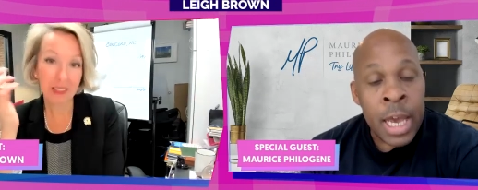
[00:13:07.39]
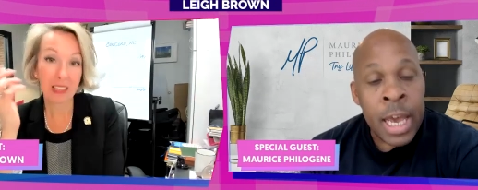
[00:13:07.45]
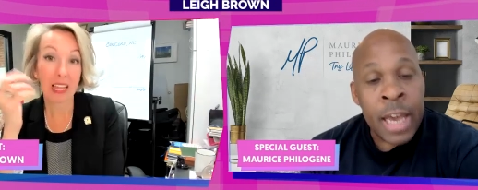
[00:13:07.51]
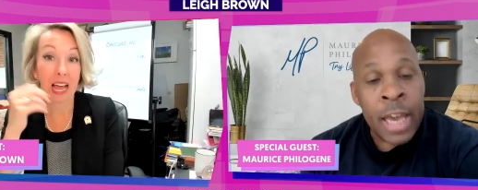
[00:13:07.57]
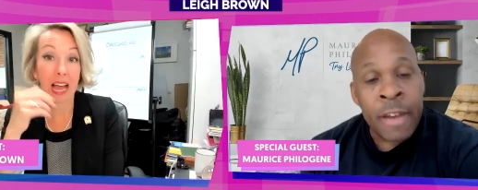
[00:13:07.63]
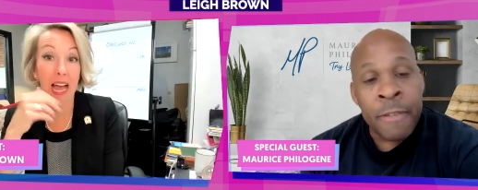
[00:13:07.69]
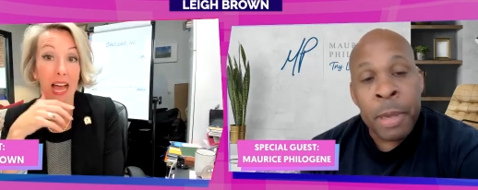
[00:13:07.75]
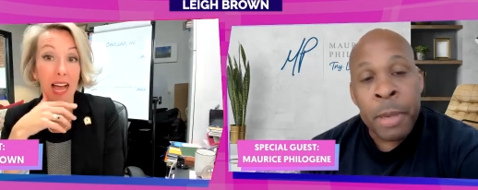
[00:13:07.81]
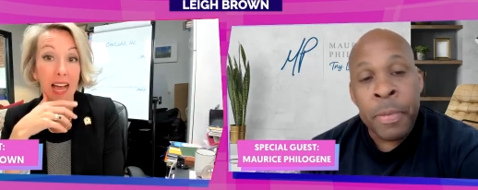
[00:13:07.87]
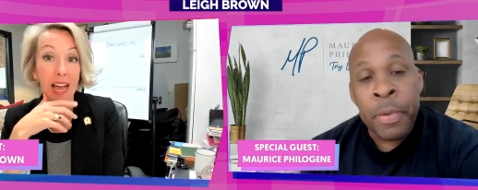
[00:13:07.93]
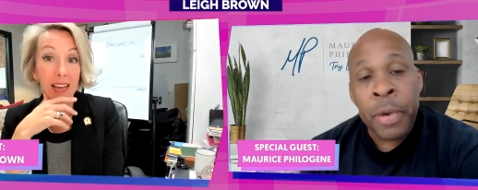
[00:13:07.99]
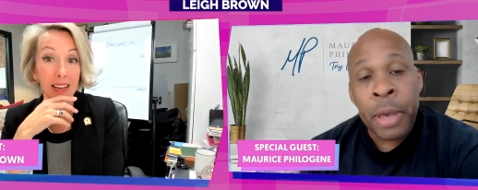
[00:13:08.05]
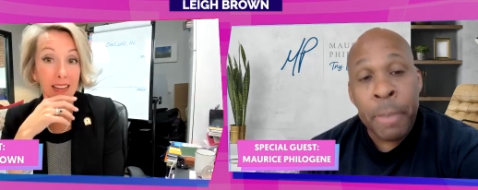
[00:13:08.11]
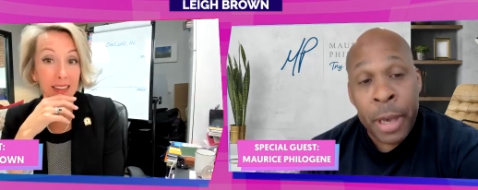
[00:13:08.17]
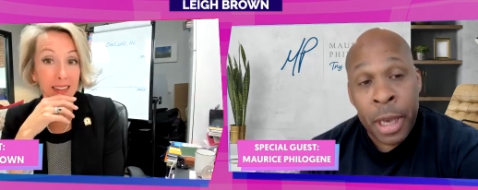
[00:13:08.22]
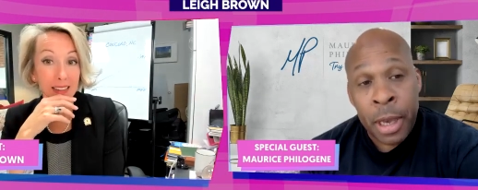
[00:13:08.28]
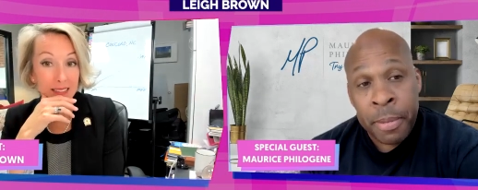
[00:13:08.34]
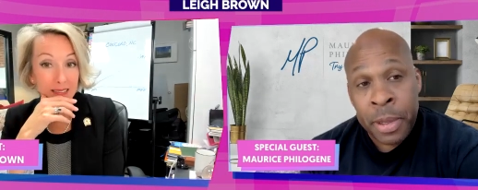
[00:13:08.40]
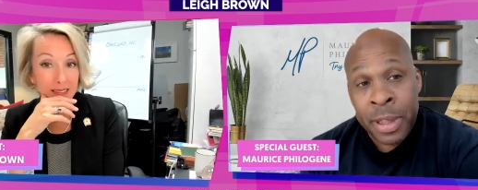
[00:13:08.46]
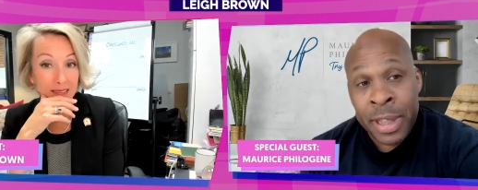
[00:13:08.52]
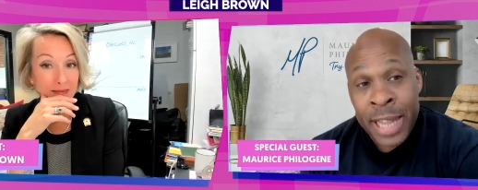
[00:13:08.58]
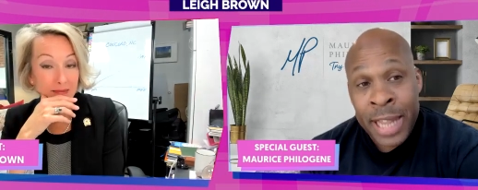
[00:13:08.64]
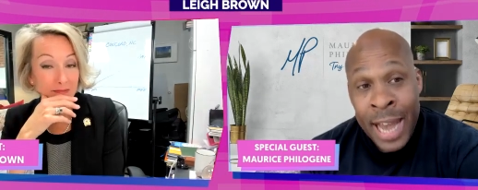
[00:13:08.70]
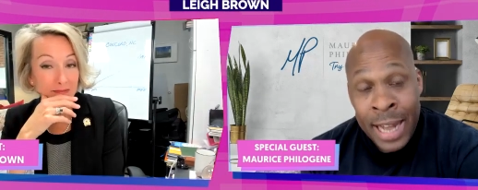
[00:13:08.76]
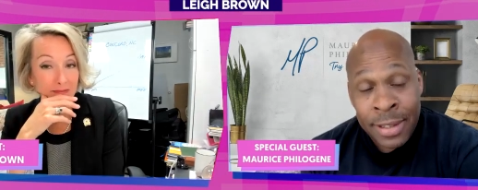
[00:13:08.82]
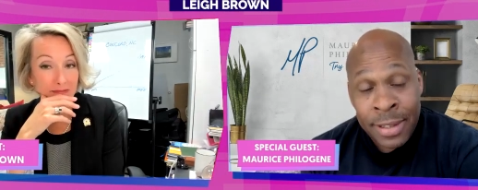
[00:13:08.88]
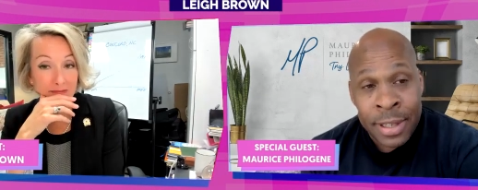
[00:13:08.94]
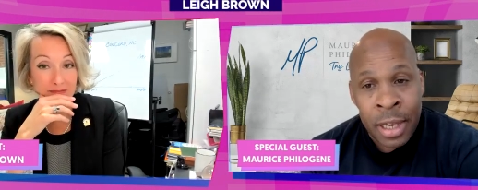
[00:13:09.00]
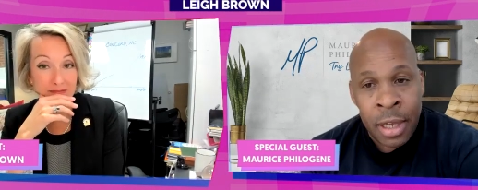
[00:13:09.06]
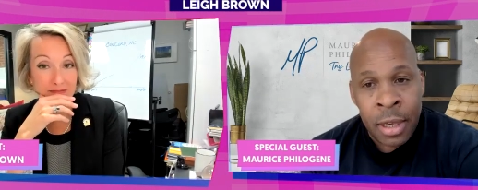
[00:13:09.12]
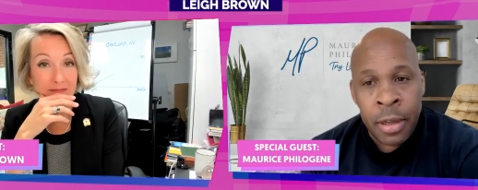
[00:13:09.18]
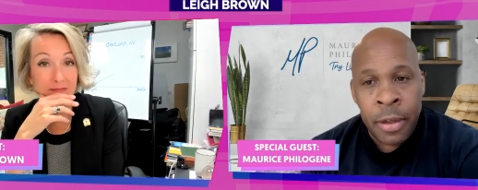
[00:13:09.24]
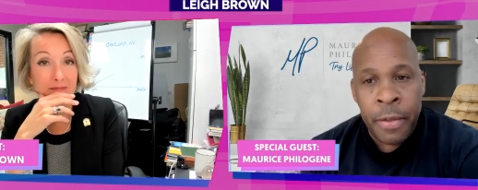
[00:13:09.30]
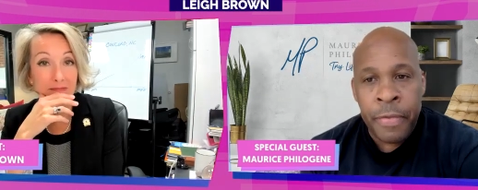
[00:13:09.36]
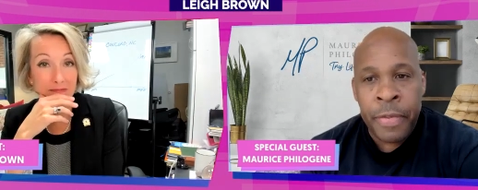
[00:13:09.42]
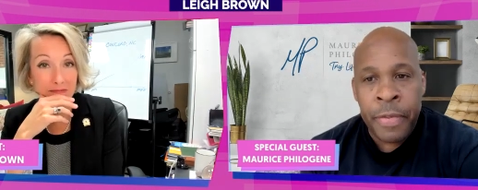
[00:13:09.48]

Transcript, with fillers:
Speaker 1: And if people can pick up on that skill,